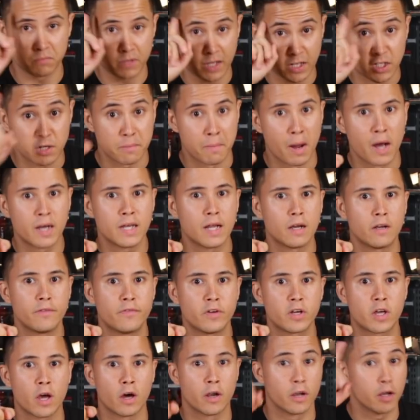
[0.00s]
Get your mind out of the
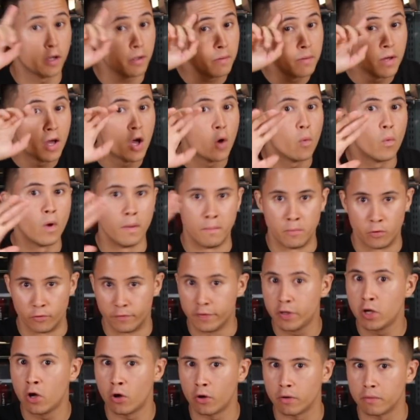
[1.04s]
gutter, we're
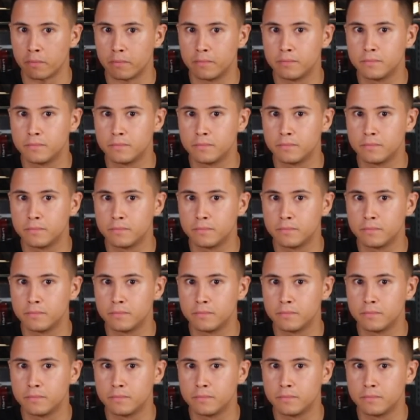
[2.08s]
moving on.